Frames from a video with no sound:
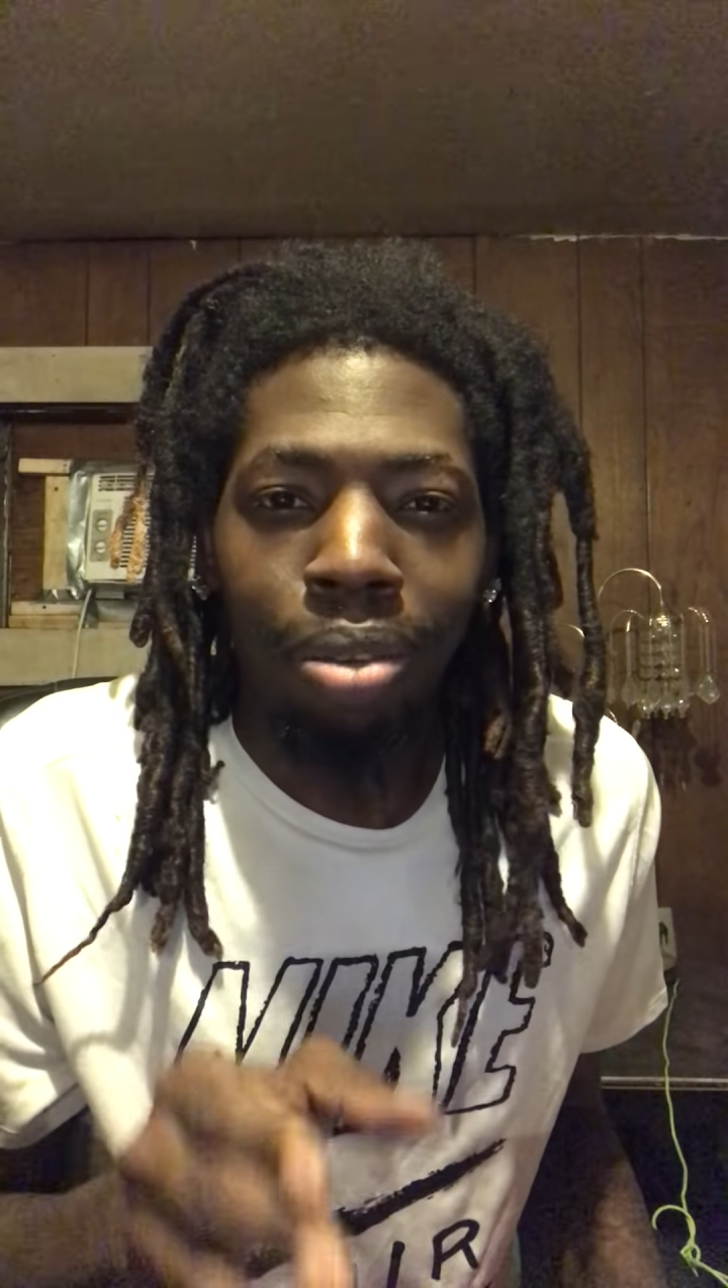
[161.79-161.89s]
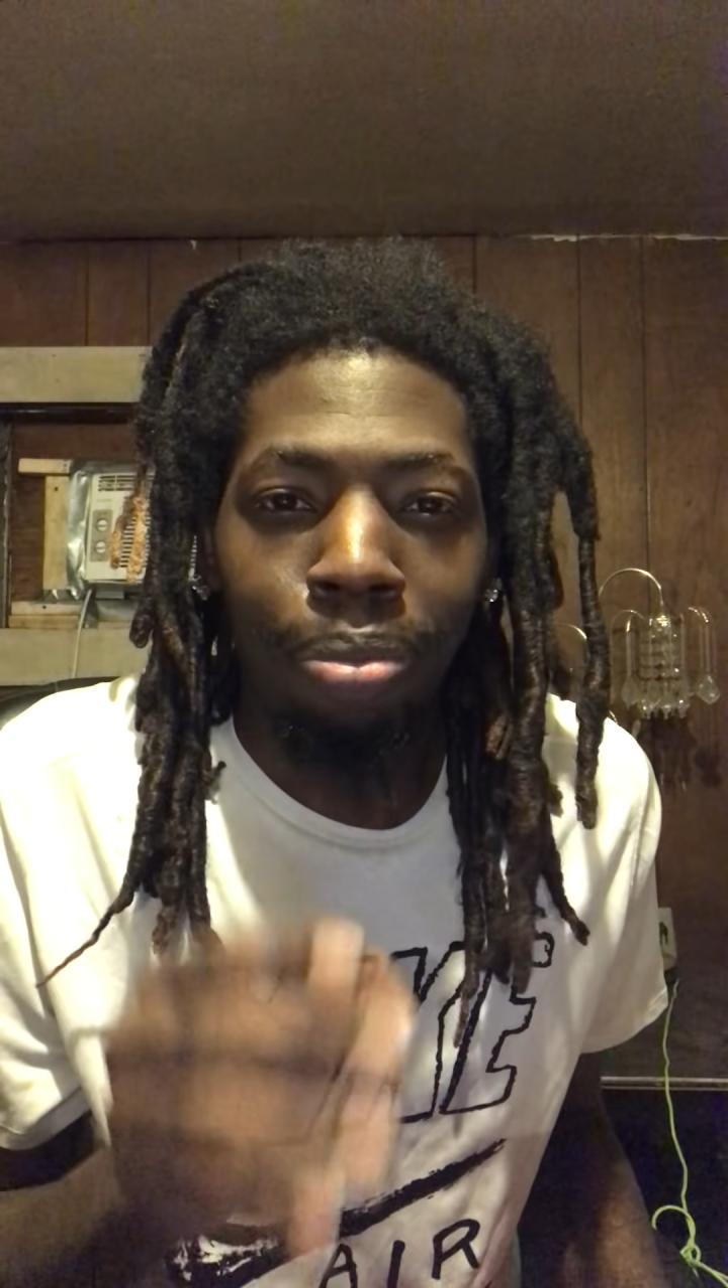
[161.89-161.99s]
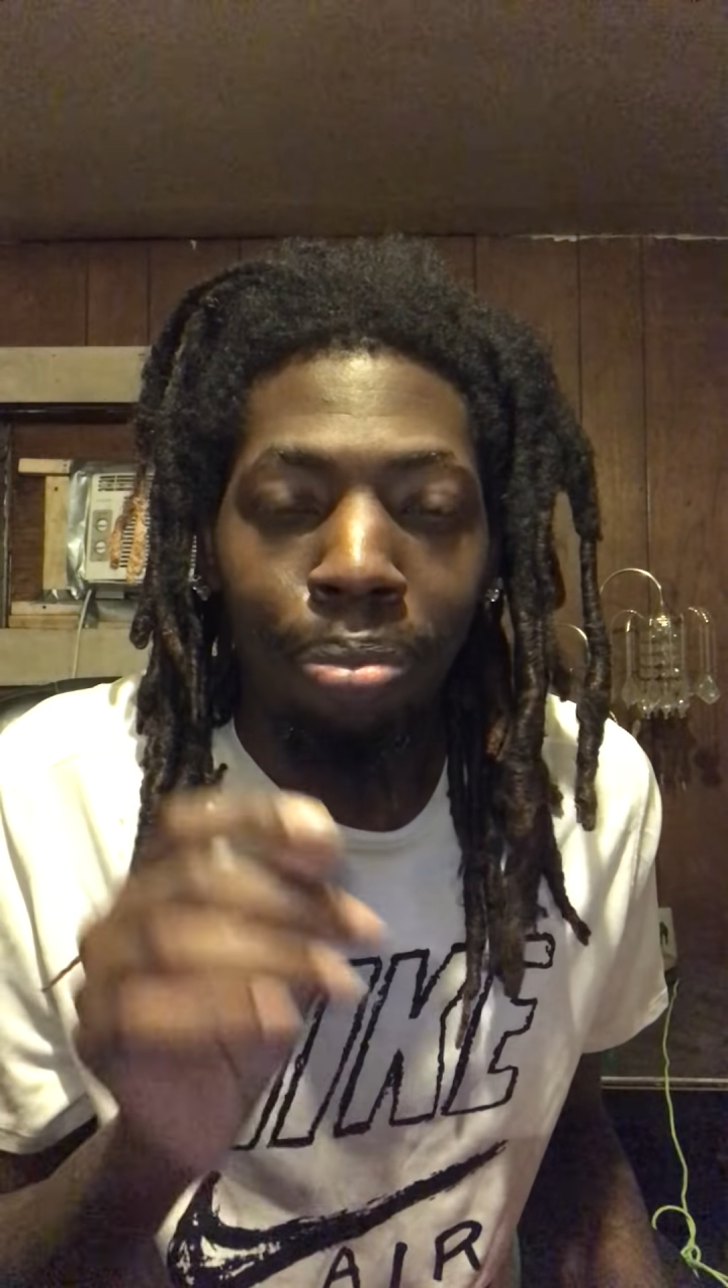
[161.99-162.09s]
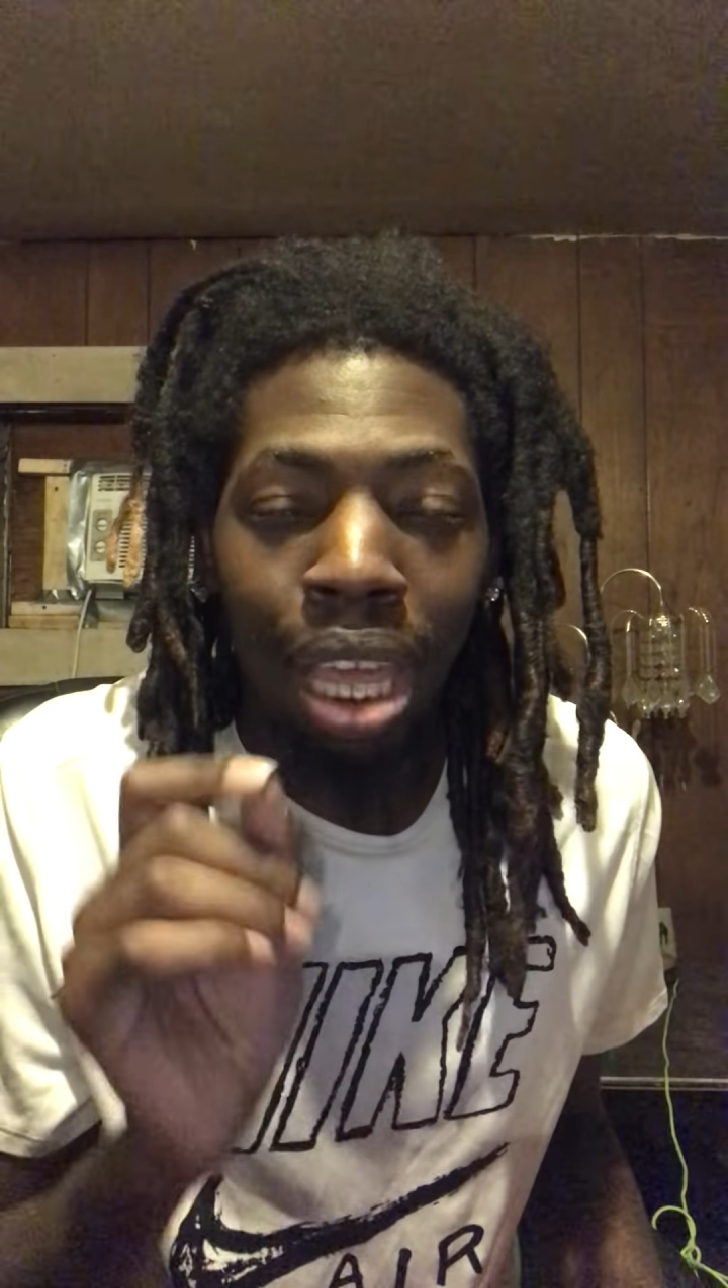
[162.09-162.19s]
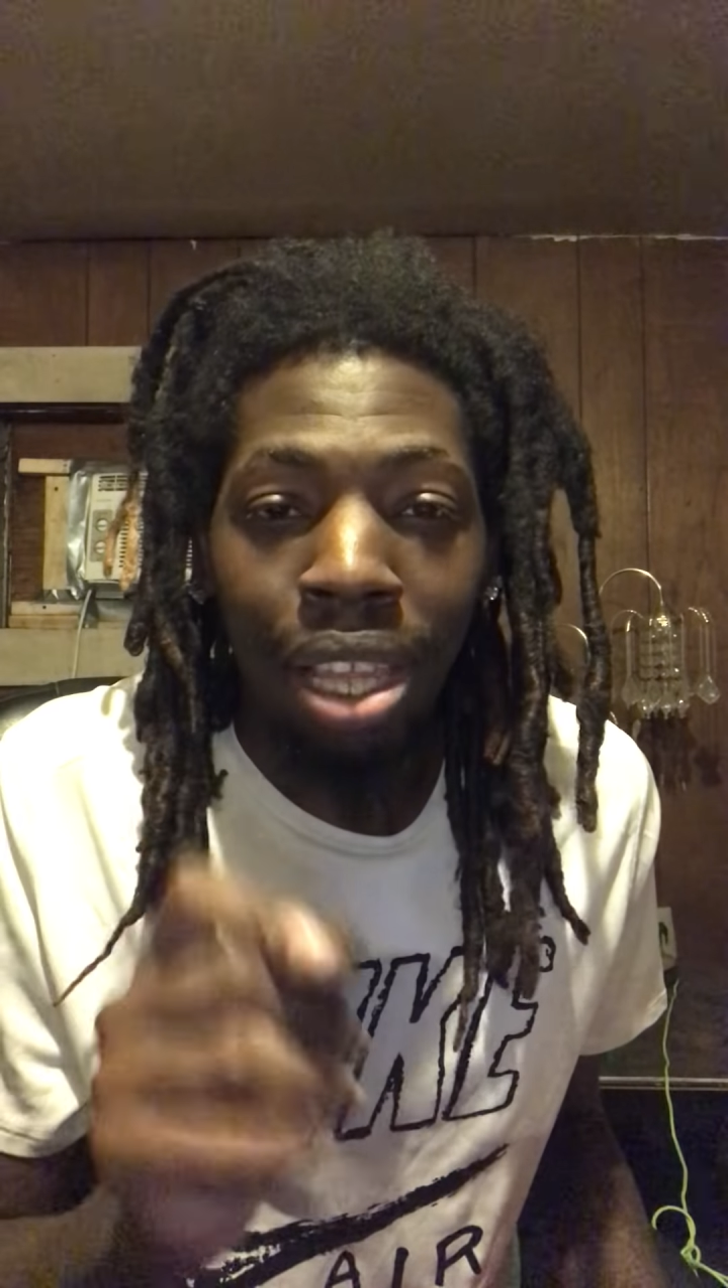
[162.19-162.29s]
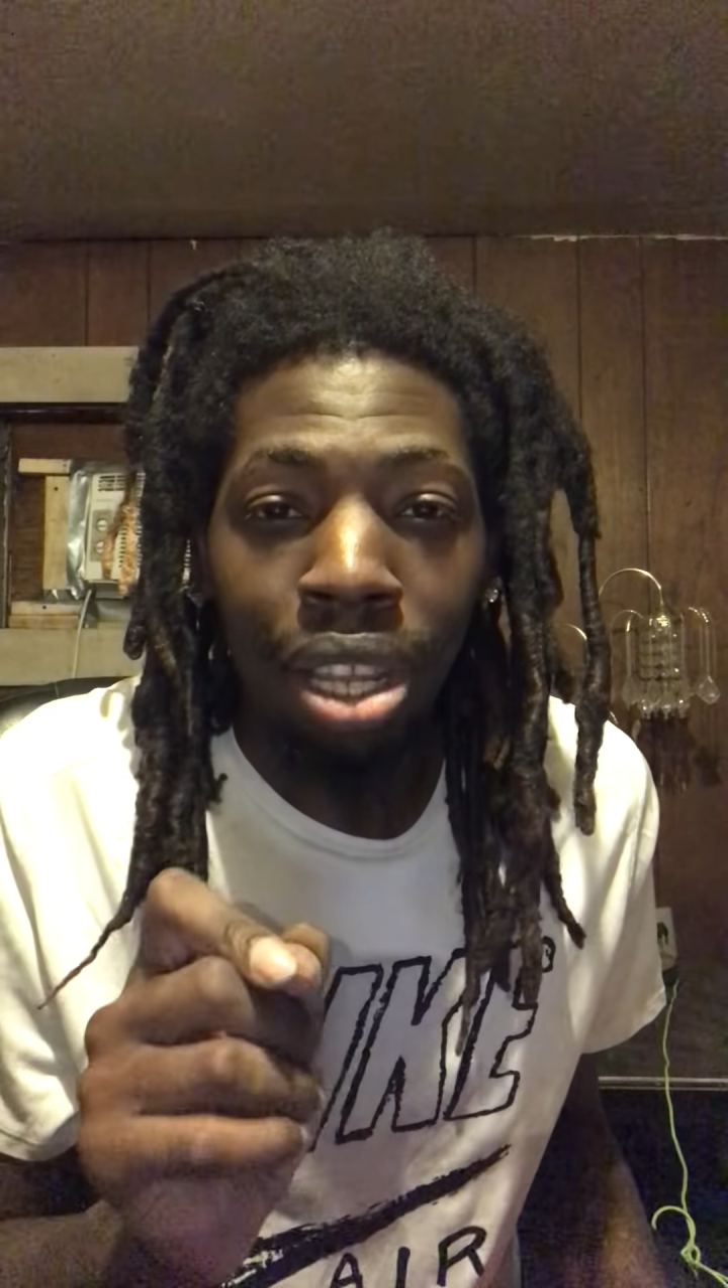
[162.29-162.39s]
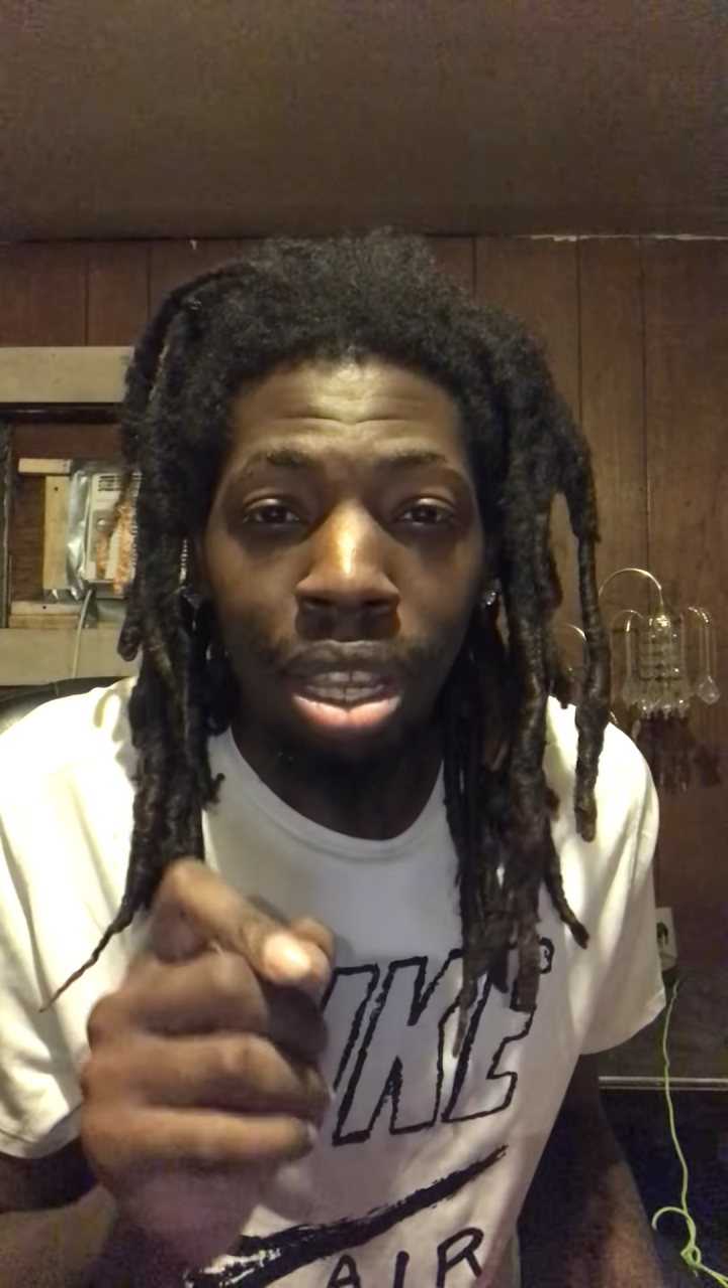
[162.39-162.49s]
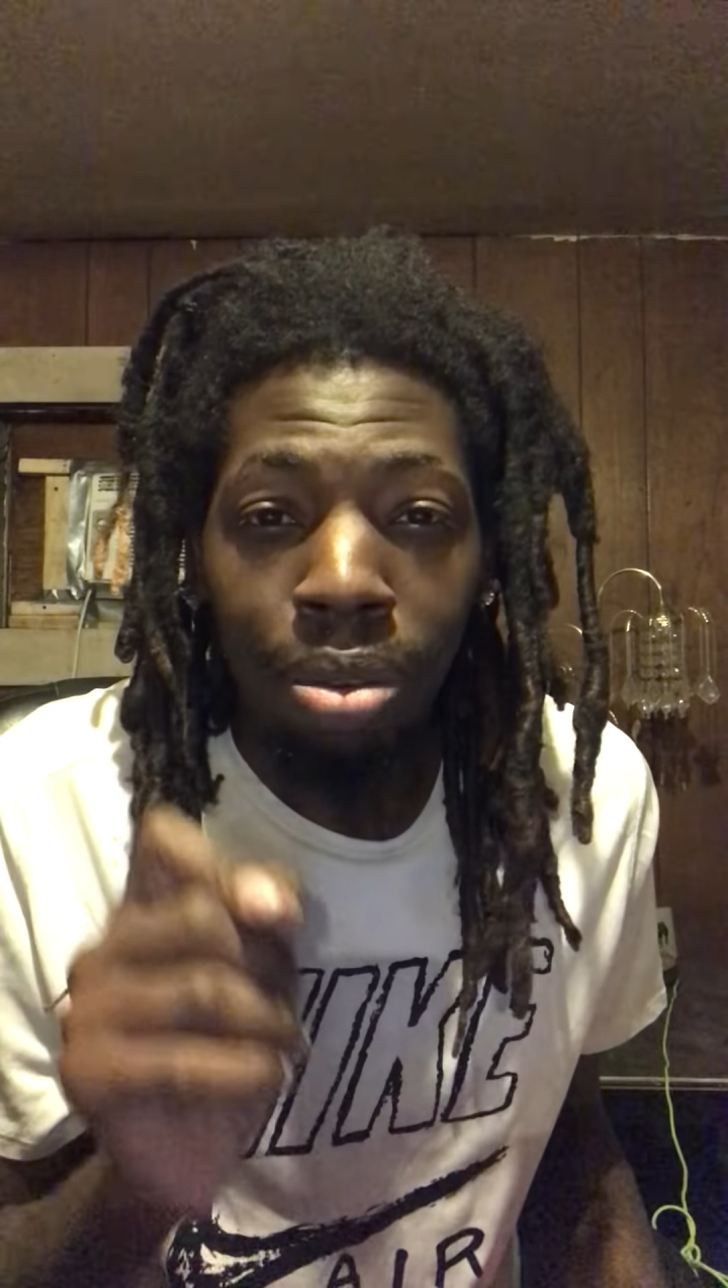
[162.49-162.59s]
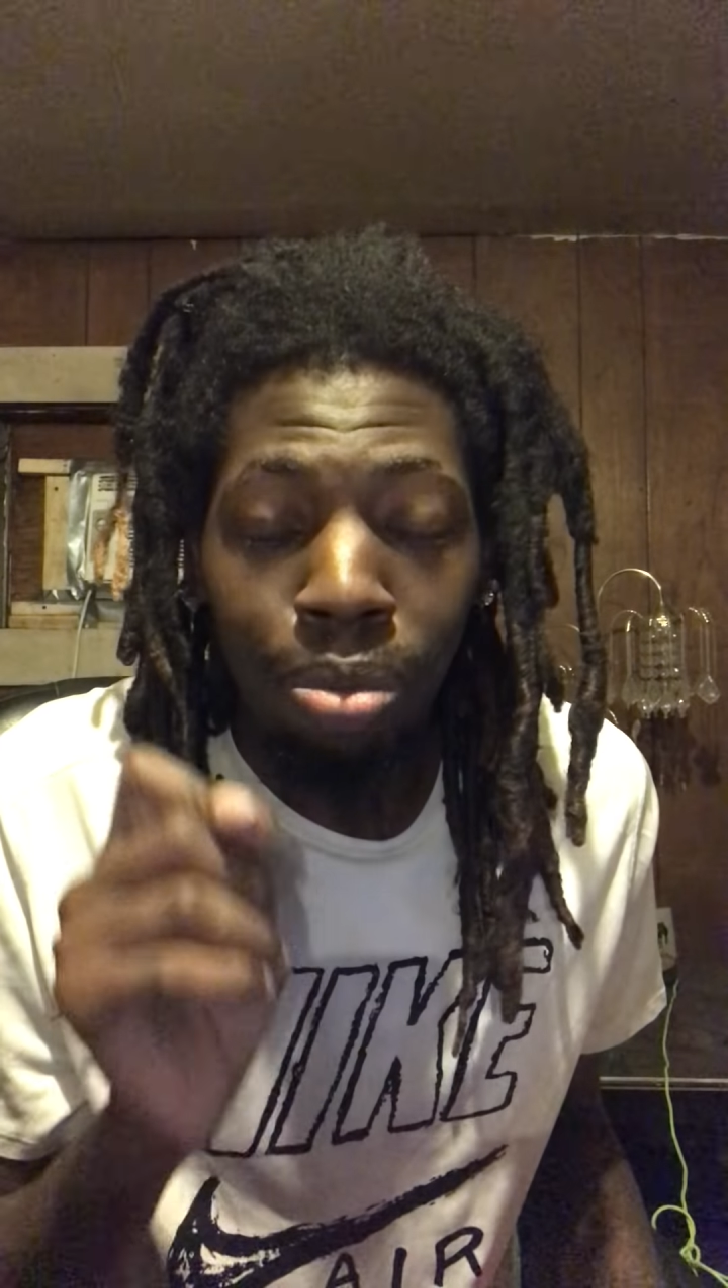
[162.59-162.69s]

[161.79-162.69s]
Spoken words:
mainly